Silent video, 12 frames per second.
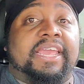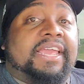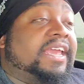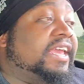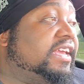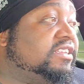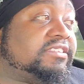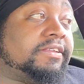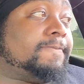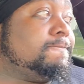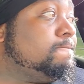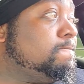he's,
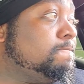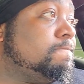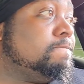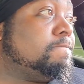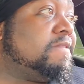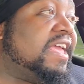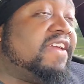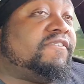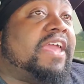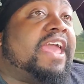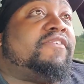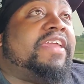
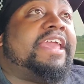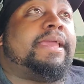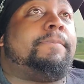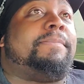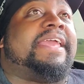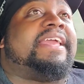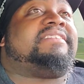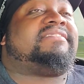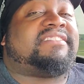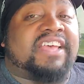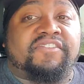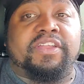if he could be
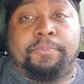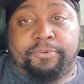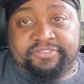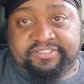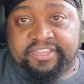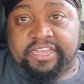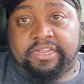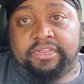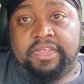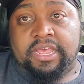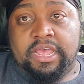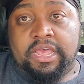70%
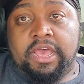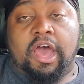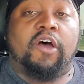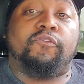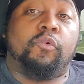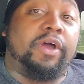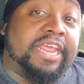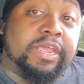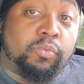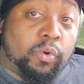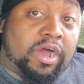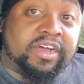of what he
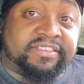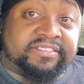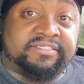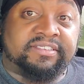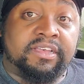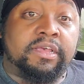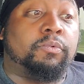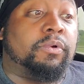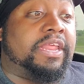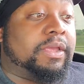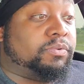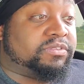was when
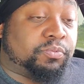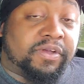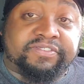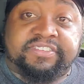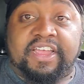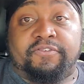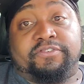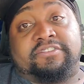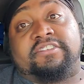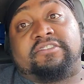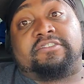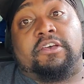he was with San
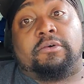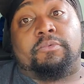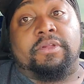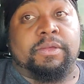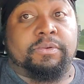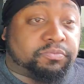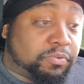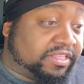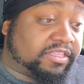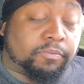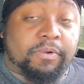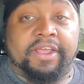Francisco, when he was with
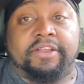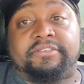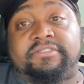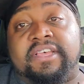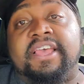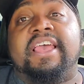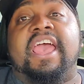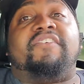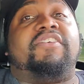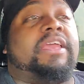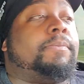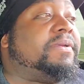the Raiders, if
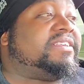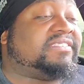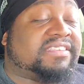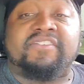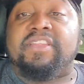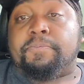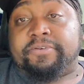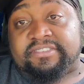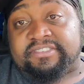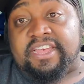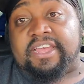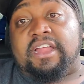he could be
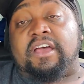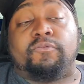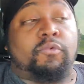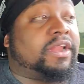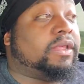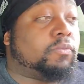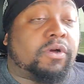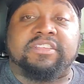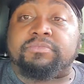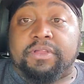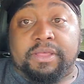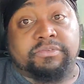70% of what he
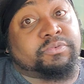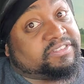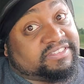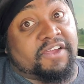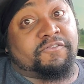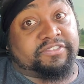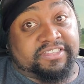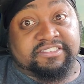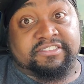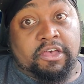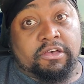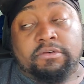was when he was with San
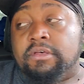Francisco,